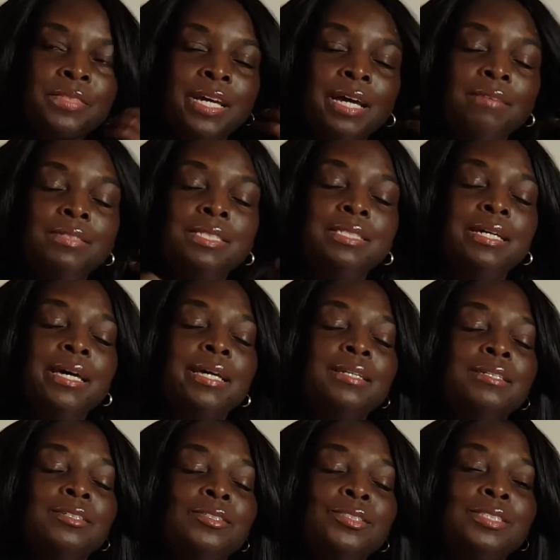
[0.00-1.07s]
I was
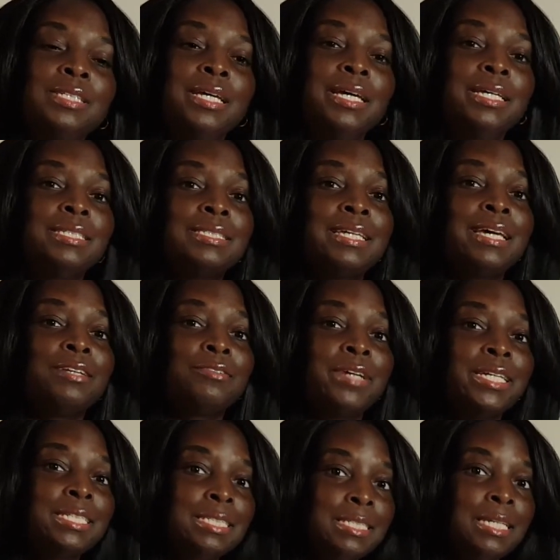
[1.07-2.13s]
diagnosed as
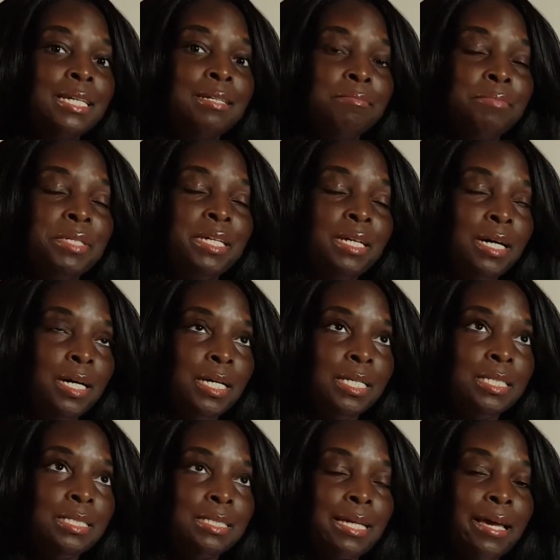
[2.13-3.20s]
anorexic
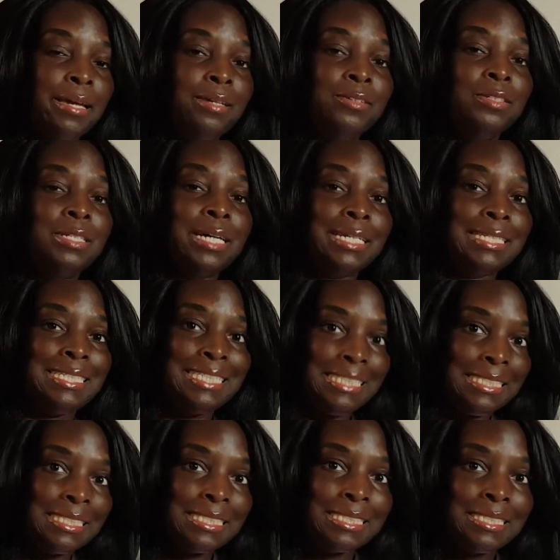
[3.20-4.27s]
because I could not
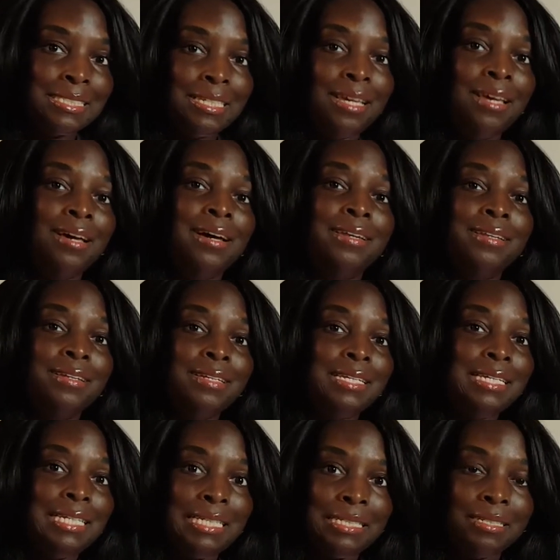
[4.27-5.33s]
eat. I
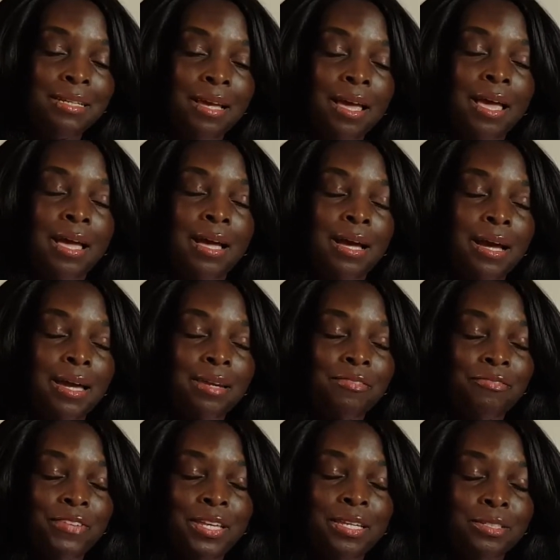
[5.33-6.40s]
didn't eat. I had
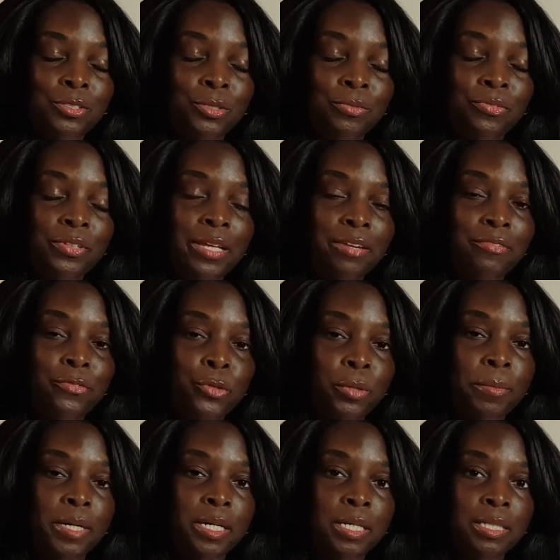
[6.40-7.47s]
a feeding tube for like
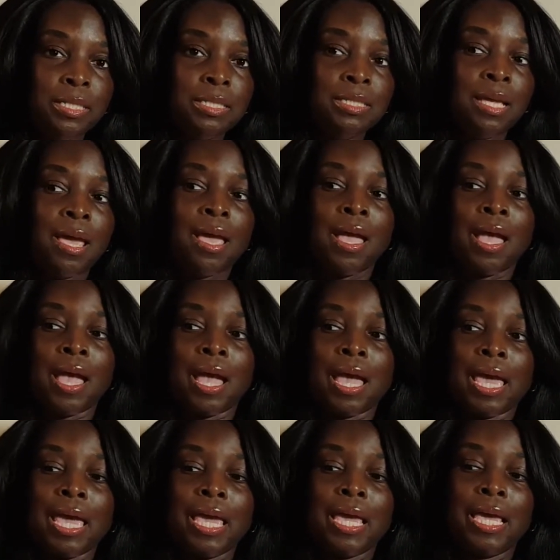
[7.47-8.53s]
4 months,
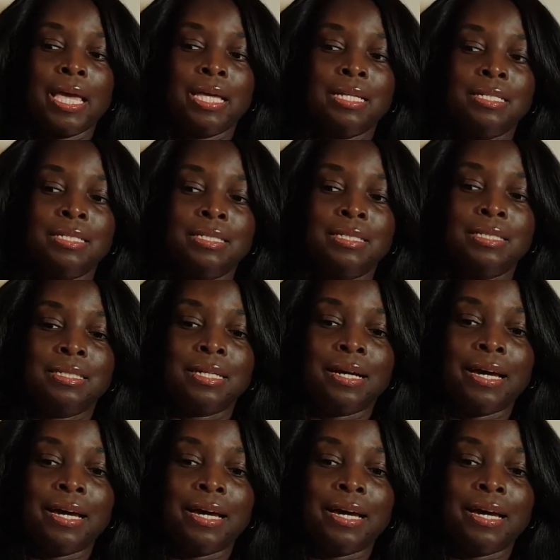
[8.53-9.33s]
and